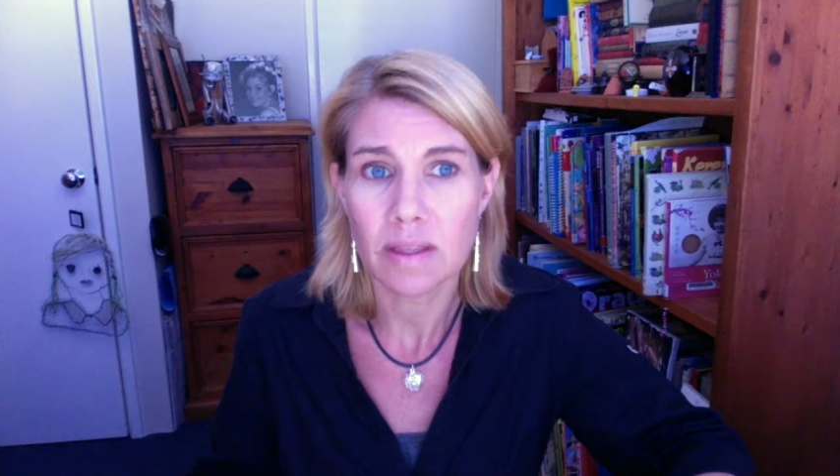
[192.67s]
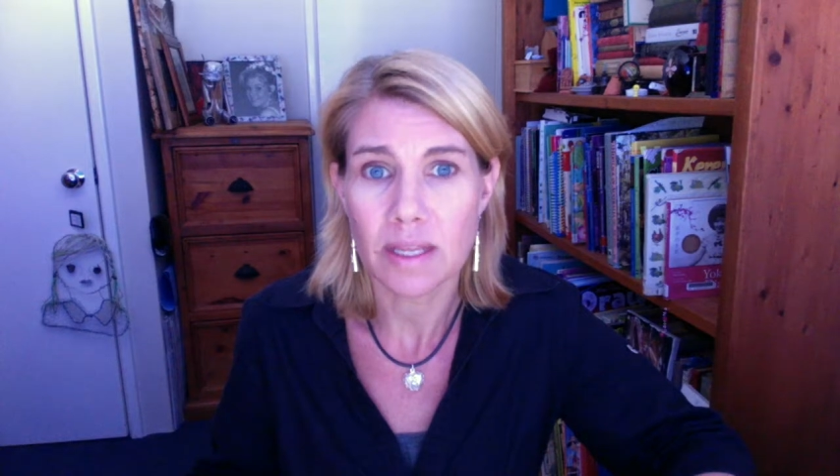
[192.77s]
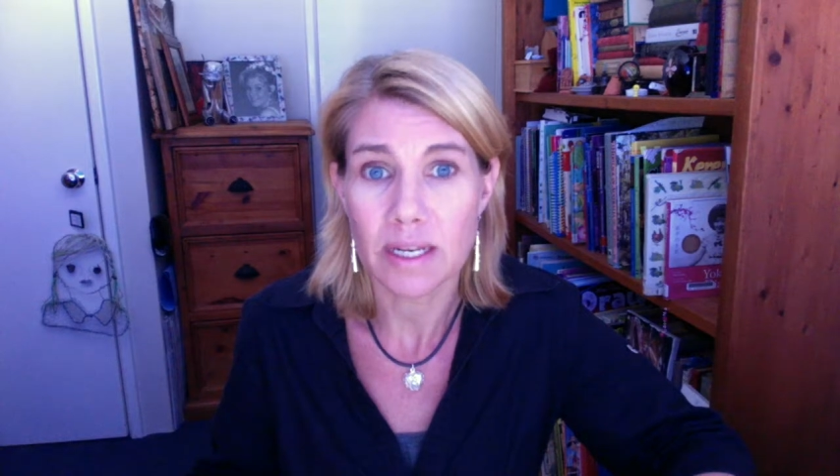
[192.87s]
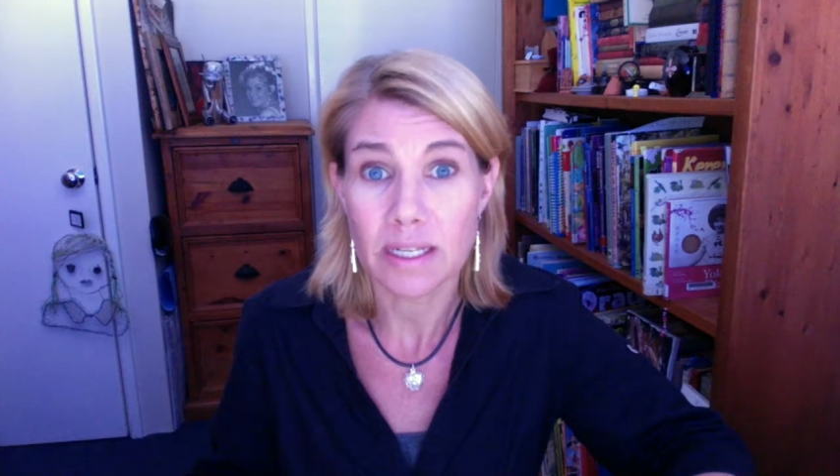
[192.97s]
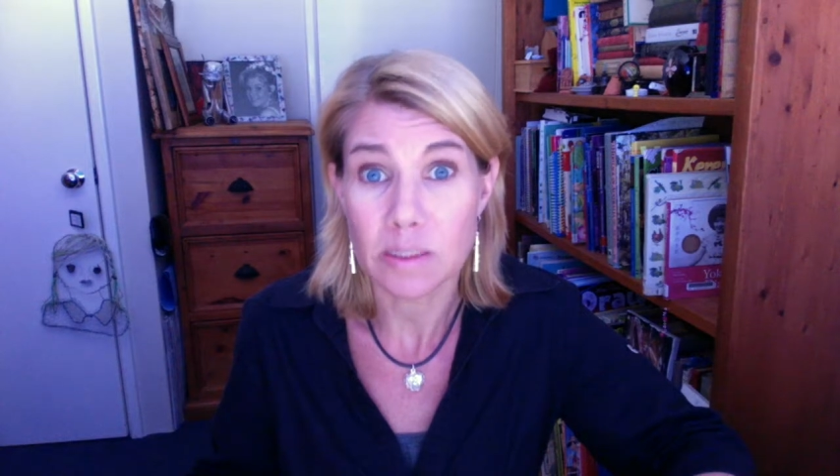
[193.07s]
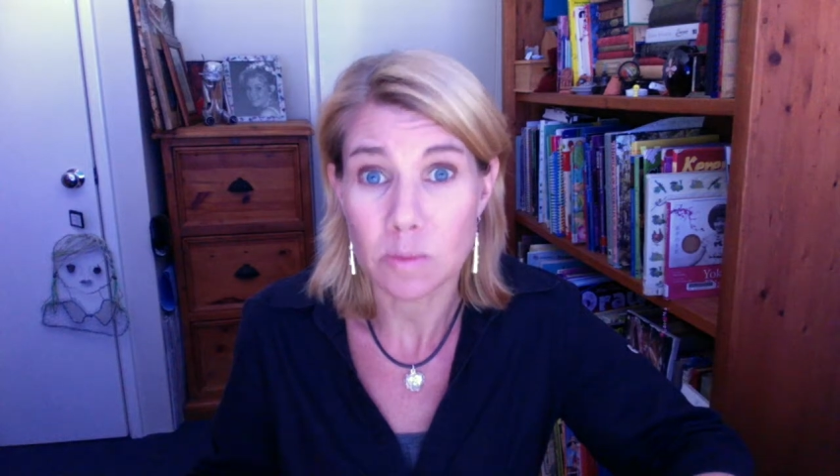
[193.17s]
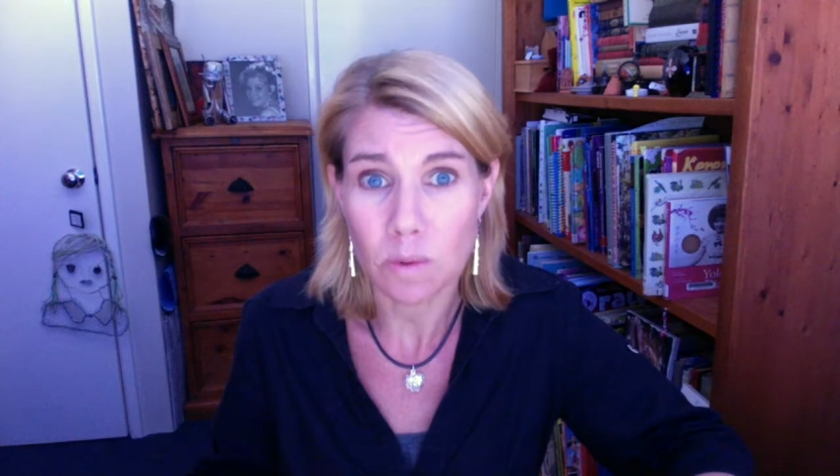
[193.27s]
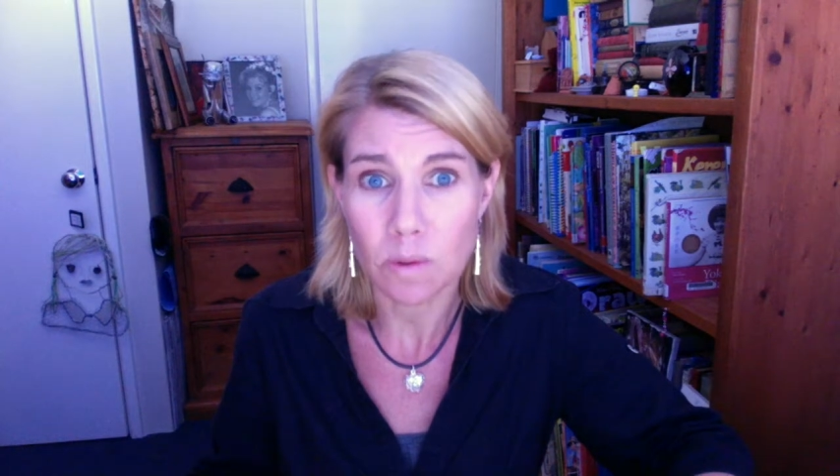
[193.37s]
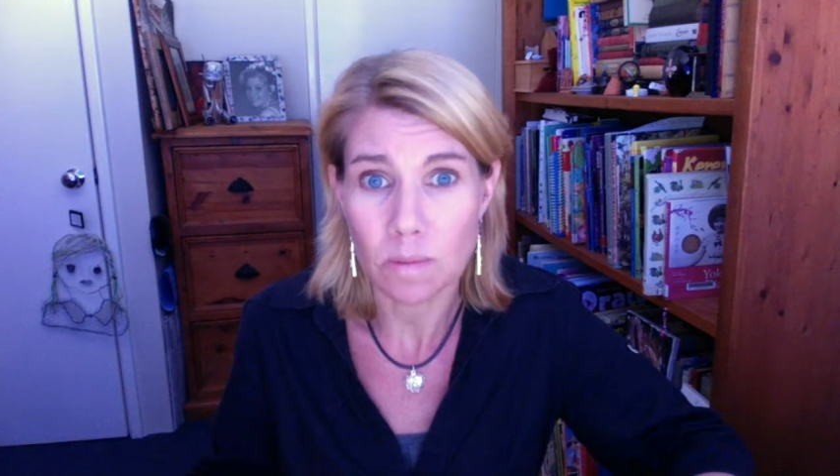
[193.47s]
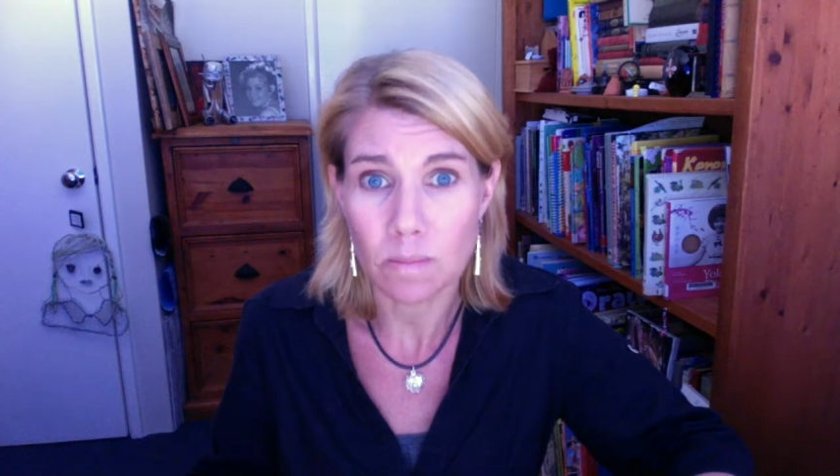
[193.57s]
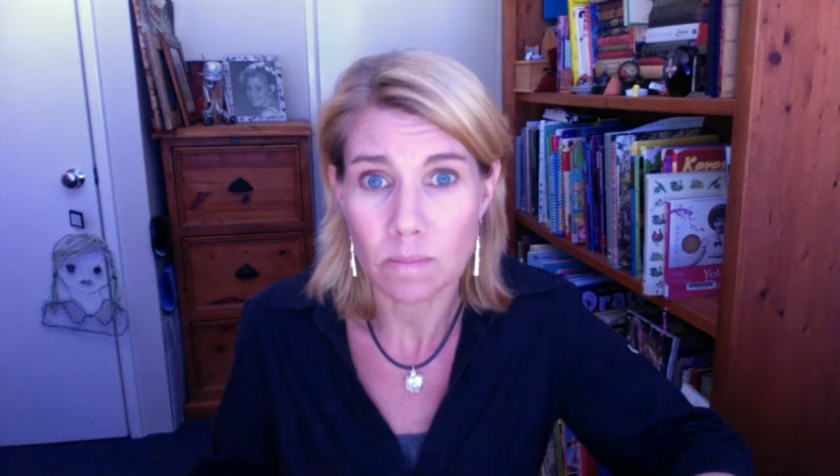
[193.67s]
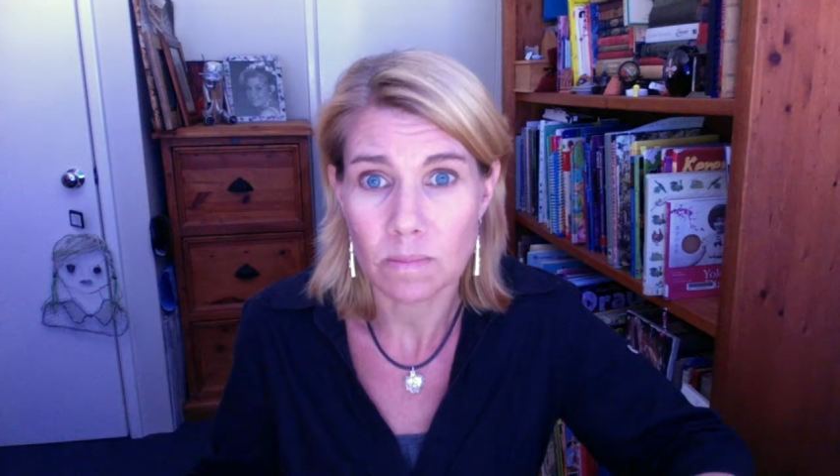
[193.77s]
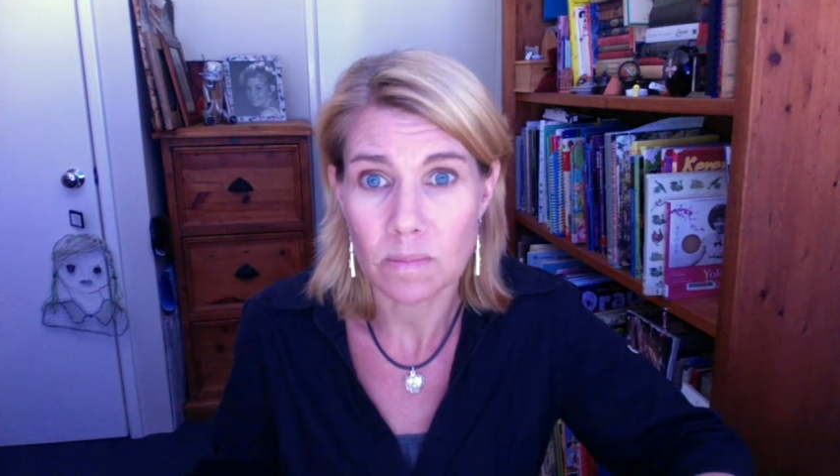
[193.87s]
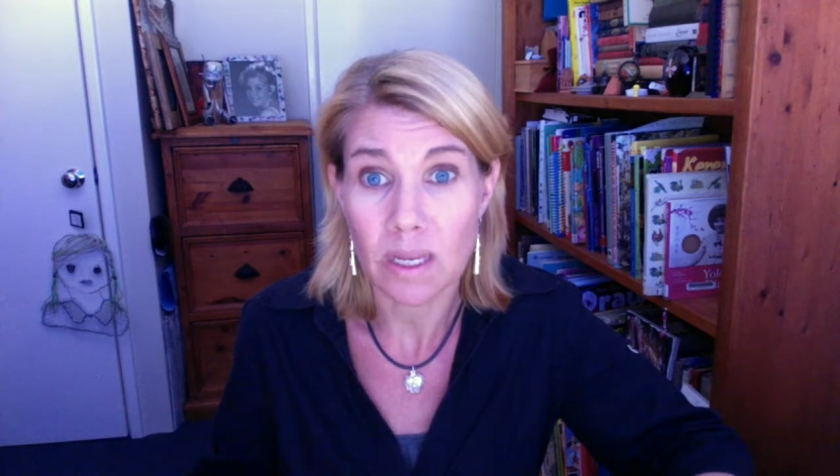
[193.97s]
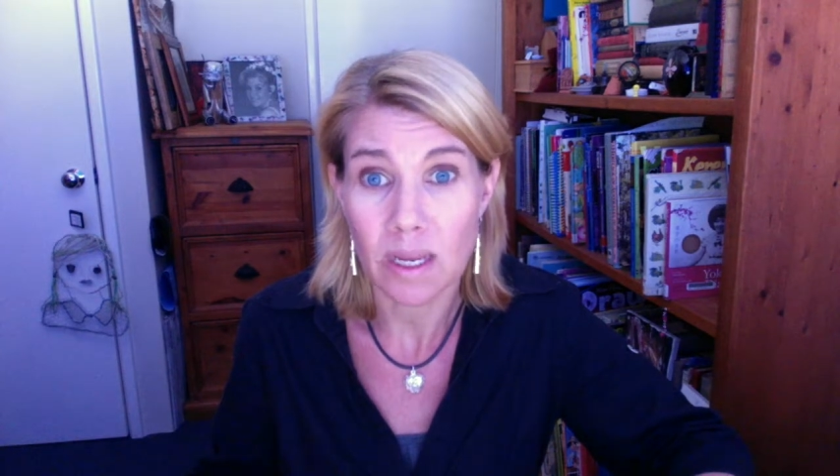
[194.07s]
Then he swore
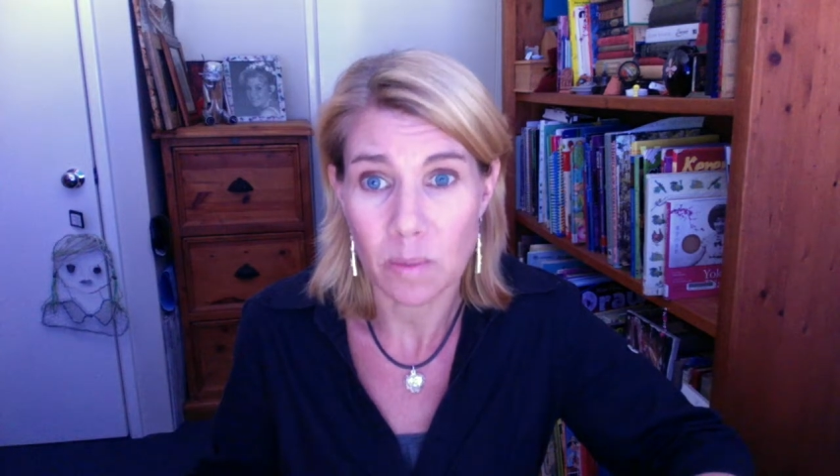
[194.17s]
and